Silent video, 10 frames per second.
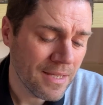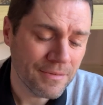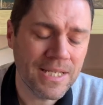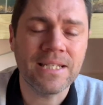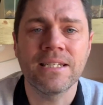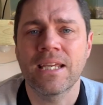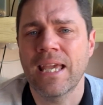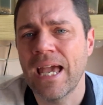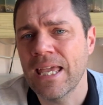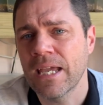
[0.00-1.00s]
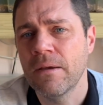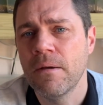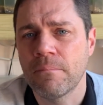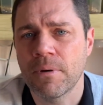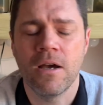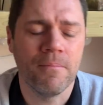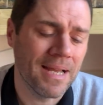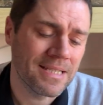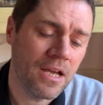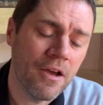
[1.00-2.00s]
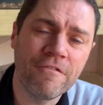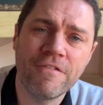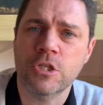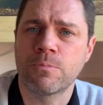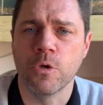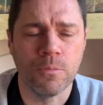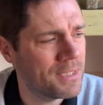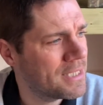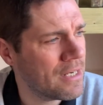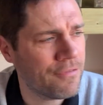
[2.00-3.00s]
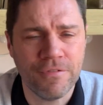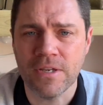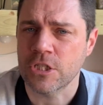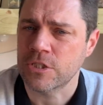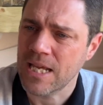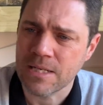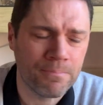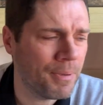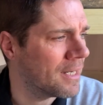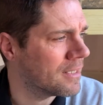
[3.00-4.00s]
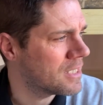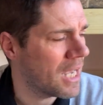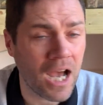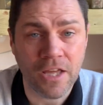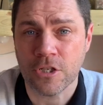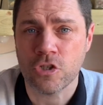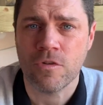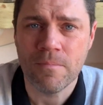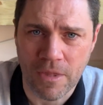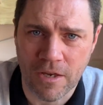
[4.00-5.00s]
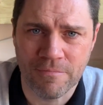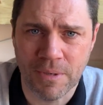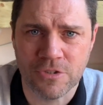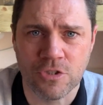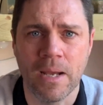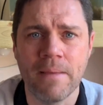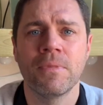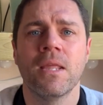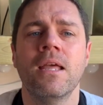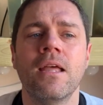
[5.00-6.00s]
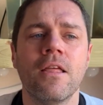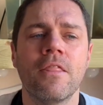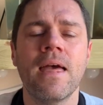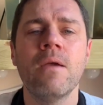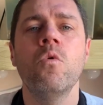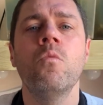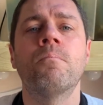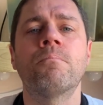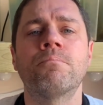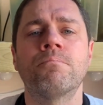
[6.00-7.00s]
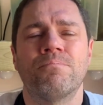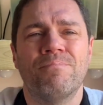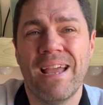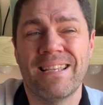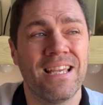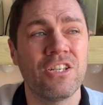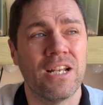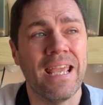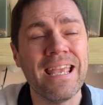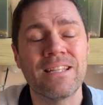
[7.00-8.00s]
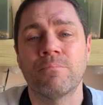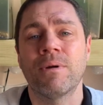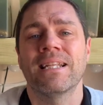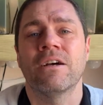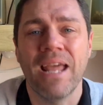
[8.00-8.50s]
dead and decaying plant matter, fish poop, dead fish, dead bugs, other shrimp that have passed away. They will essentially eat and break down